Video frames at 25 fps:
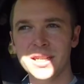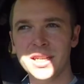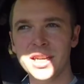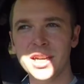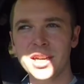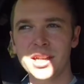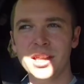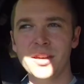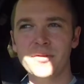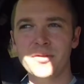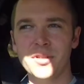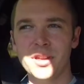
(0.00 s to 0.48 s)

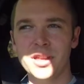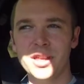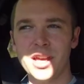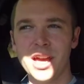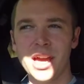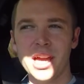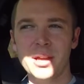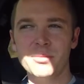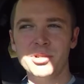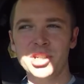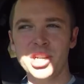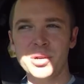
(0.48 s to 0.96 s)
Yeah, the
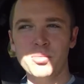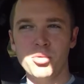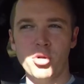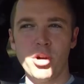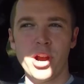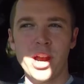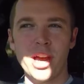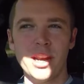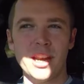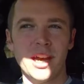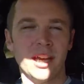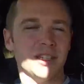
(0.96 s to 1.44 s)
A M G
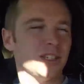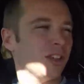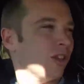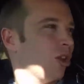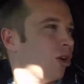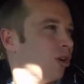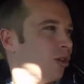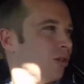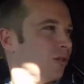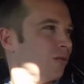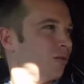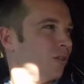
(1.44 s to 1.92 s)
brand has a
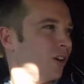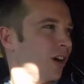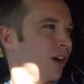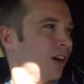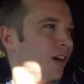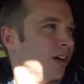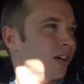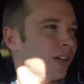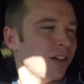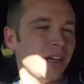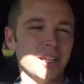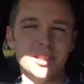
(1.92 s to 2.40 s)
lot of
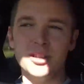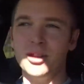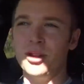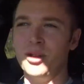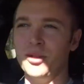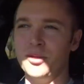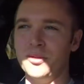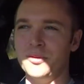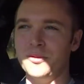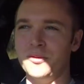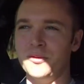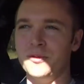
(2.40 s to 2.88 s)
uh, has a
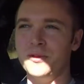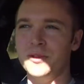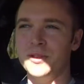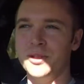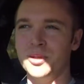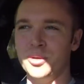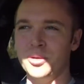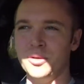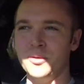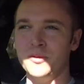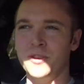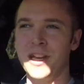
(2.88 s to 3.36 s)
lot of
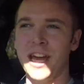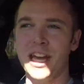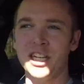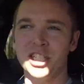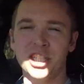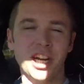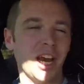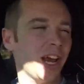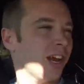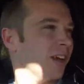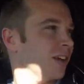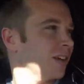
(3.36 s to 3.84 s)
sort of
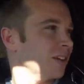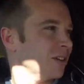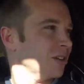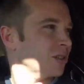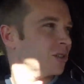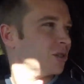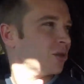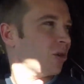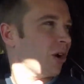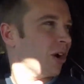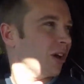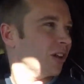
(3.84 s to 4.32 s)
cachet in
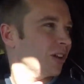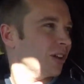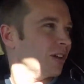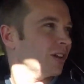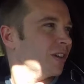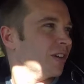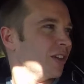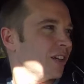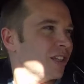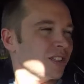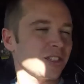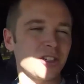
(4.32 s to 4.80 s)
Australia,
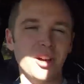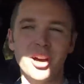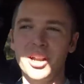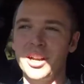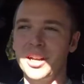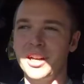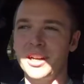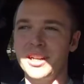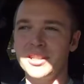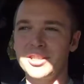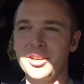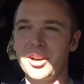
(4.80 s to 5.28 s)
mm. and it's kind
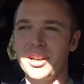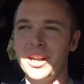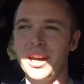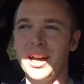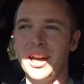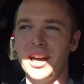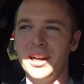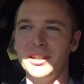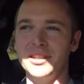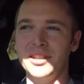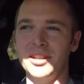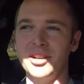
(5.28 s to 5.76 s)
of it's kind of
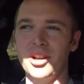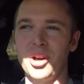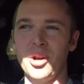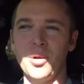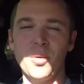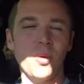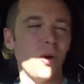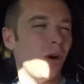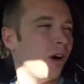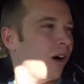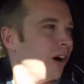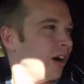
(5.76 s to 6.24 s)
hard to know
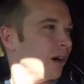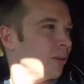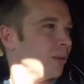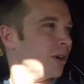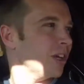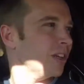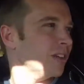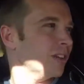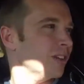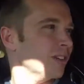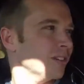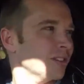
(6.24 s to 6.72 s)
why. I
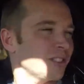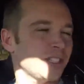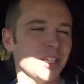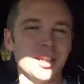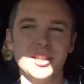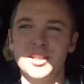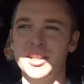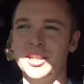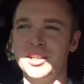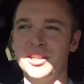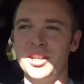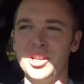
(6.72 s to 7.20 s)
mean, the C
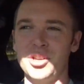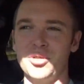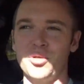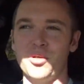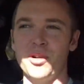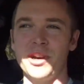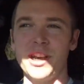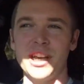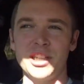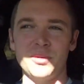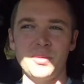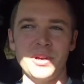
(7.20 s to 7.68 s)

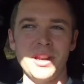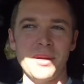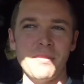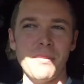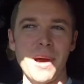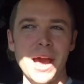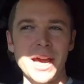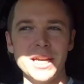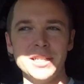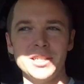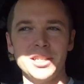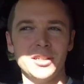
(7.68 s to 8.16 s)
sixty-three has been
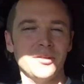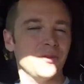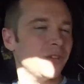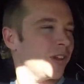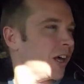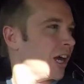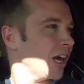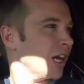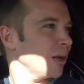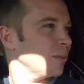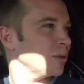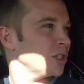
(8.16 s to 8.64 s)
amazing for
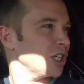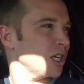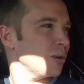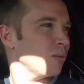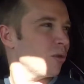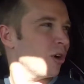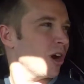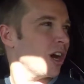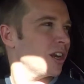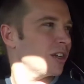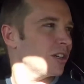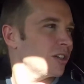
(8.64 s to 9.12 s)
the A M G
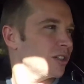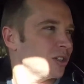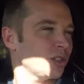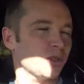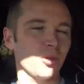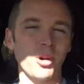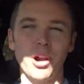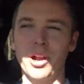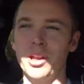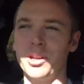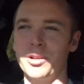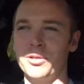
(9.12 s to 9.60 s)
brand in
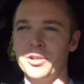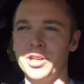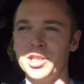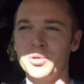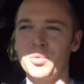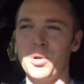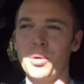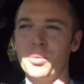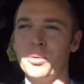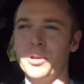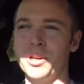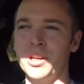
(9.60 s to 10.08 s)
Australia, and it's
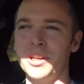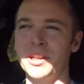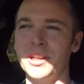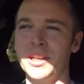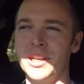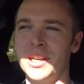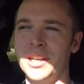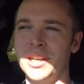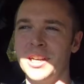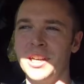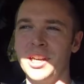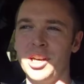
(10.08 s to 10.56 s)
probably
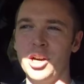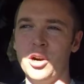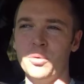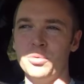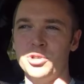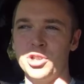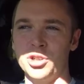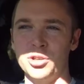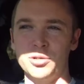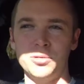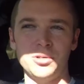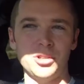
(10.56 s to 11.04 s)

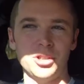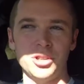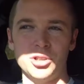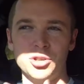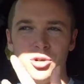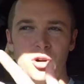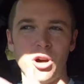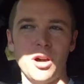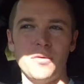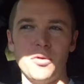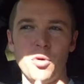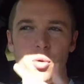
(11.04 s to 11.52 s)
helped to, to
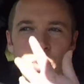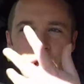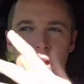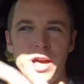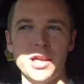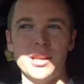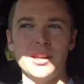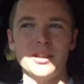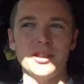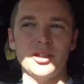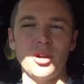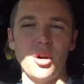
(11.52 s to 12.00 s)
drive
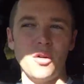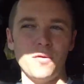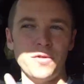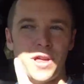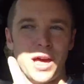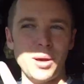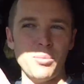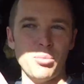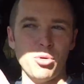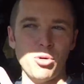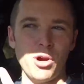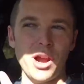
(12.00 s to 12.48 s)
awareness of
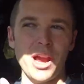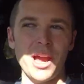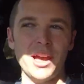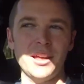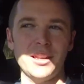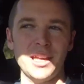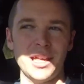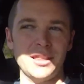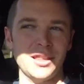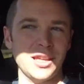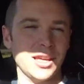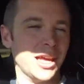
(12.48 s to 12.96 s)
that
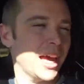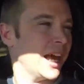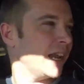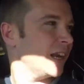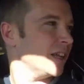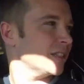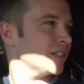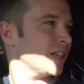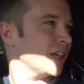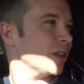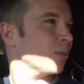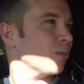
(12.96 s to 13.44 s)
brand and the, and
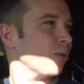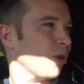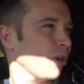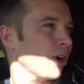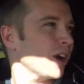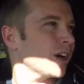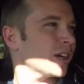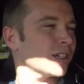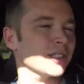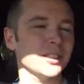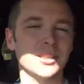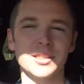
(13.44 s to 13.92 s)
its other
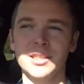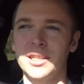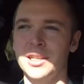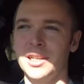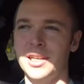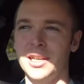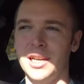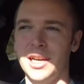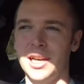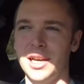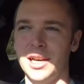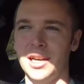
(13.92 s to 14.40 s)
products.
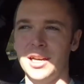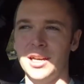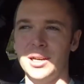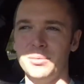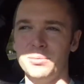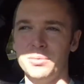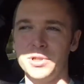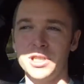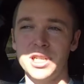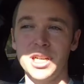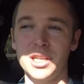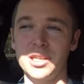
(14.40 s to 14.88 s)

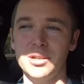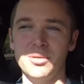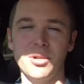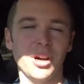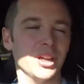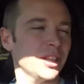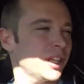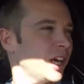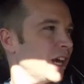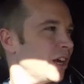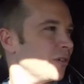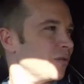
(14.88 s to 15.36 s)
Um, but yeah, you're
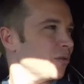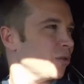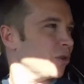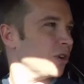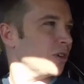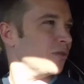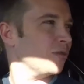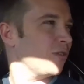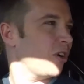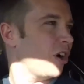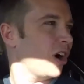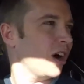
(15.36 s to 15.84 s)
right. The A
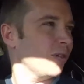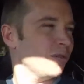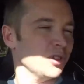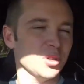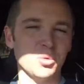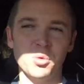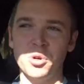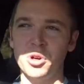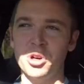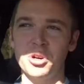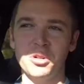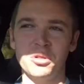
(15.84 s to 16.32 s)
forty-five
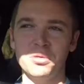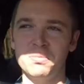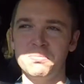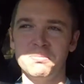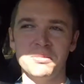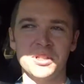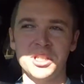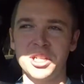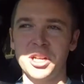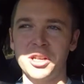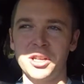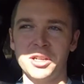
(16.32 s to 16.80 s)
as well,
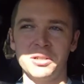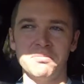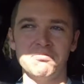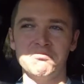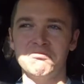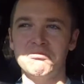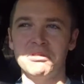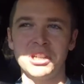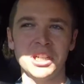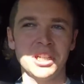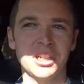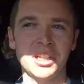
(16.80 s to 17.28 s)
selling
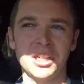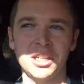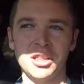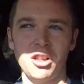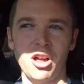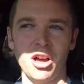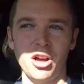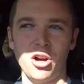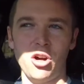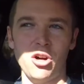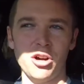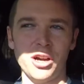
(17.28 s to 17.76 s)

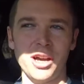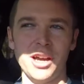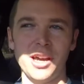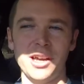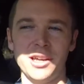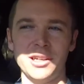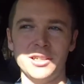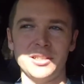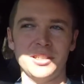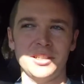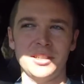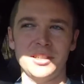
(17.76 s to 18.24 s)
like
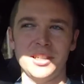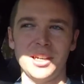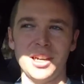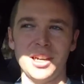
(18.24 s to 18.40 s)
hotcakes.